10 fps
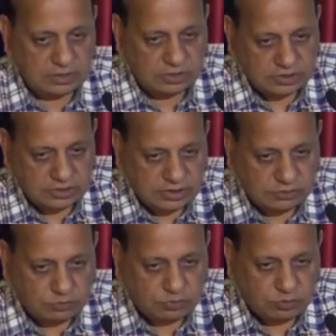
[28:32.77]
This is just
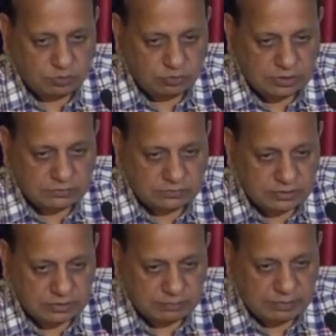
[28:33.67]
to show you this
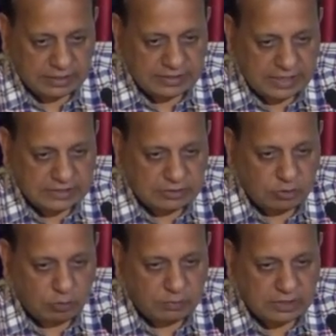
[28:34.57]
black line is a
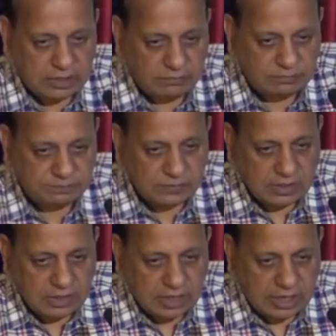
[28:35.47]
normal curve,
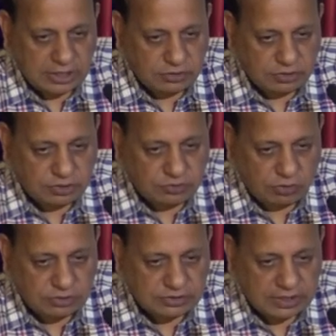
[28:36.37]
cardiogenic
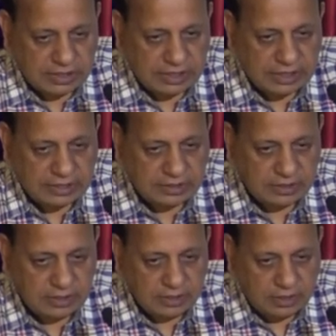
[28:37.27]
shock is a red line,
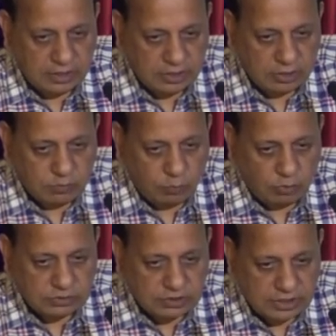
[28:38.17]

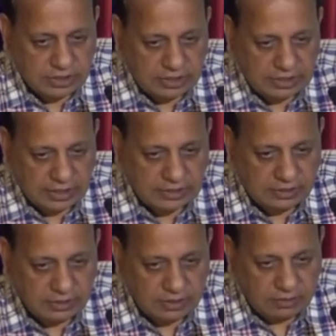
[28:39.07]
ECMO is the green
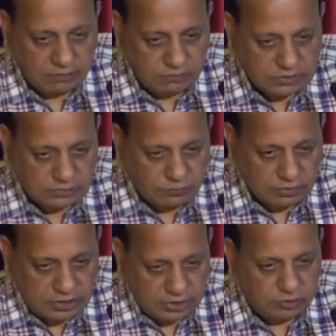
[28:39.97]
line, which is
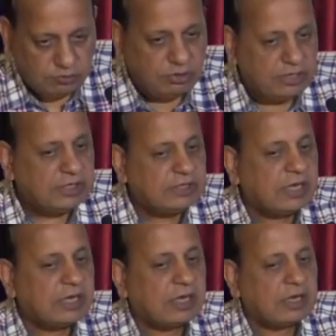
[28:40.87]
further deteriorating
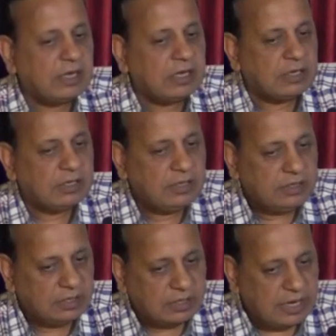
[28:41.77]
the
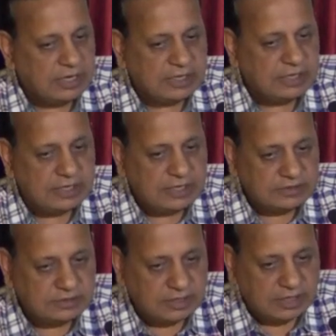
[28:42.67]
cardiac
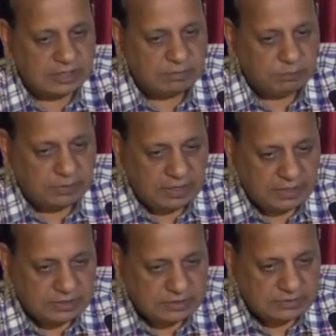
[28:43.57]
index, and
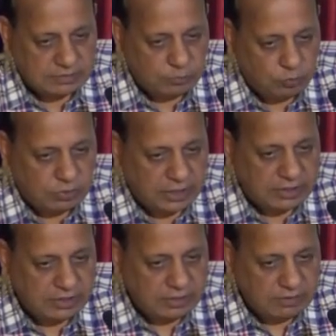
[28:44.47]
impella is the blue
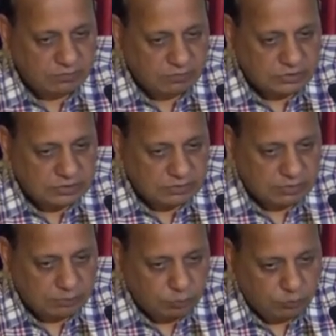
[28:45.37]
line, which is
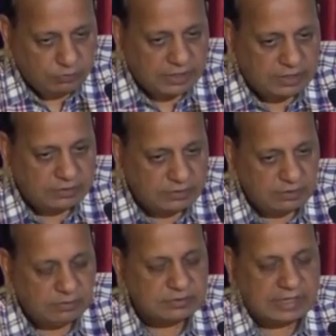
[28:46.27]
improving it
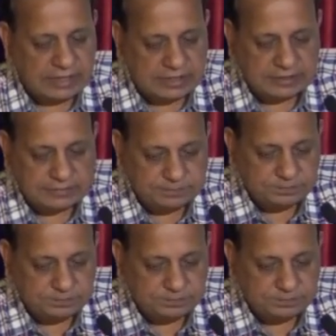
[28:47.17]
slightly.